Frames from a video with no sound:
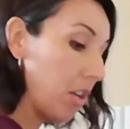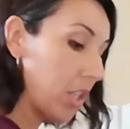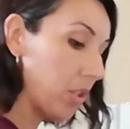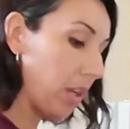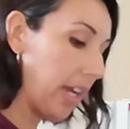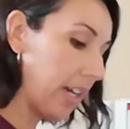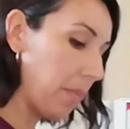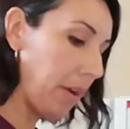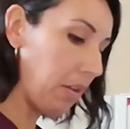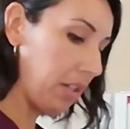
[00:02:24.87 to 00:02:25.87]
So I added
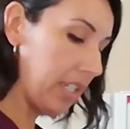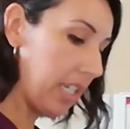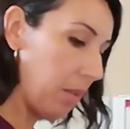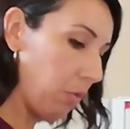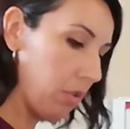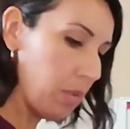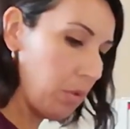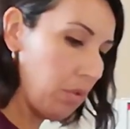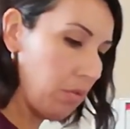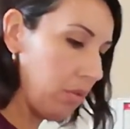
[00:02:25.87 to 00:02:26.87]
about a
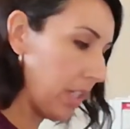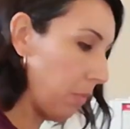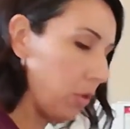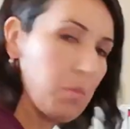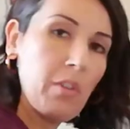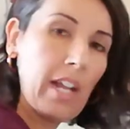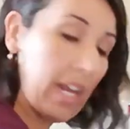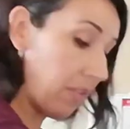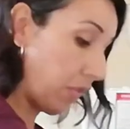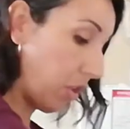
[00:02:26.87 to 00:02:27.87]
tablespoon and a
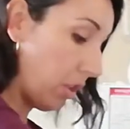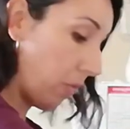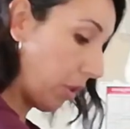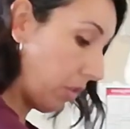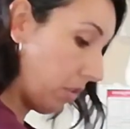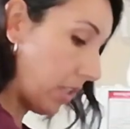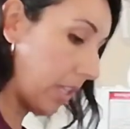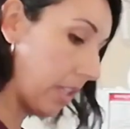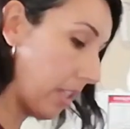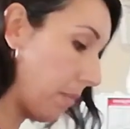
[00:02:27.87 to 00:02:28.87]
half of olive oil to
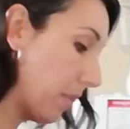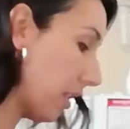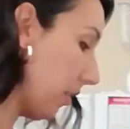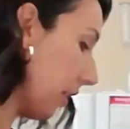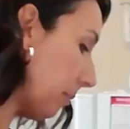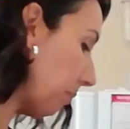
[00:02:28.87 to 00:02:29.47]
that same skillet.